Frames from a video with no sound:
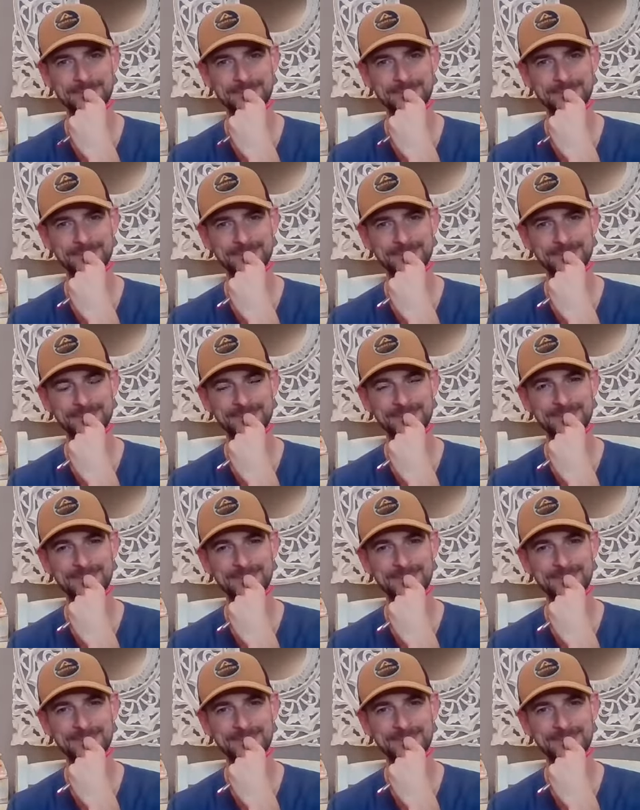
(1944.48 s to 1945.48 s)

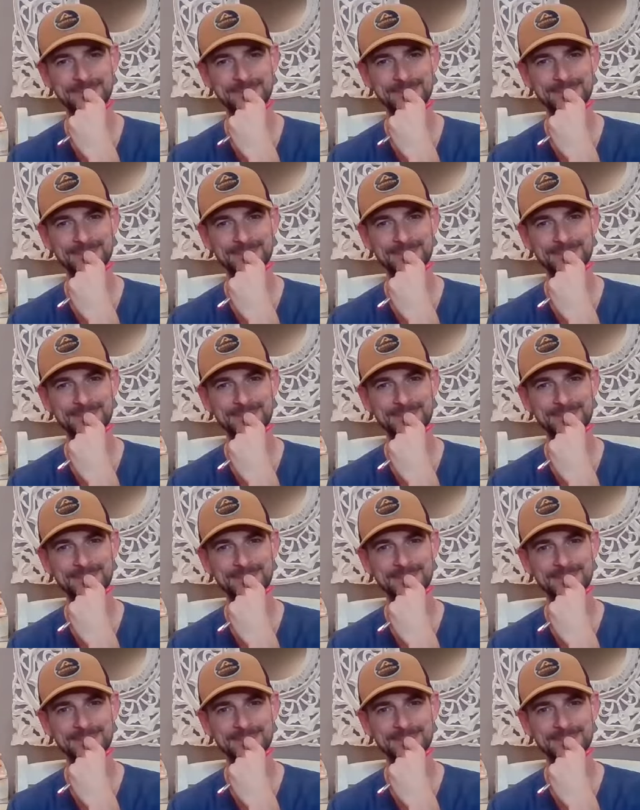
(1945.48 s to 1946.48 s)

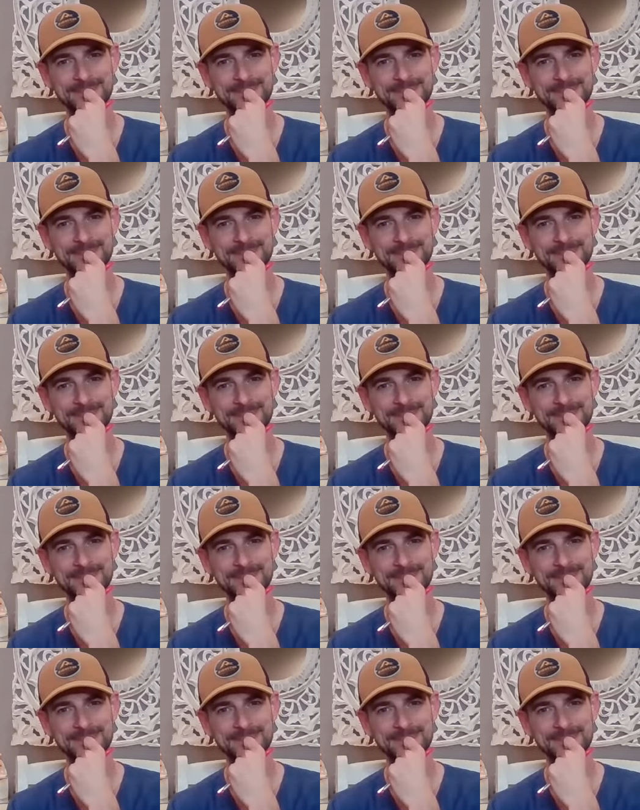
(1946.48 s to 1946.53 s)
(silence)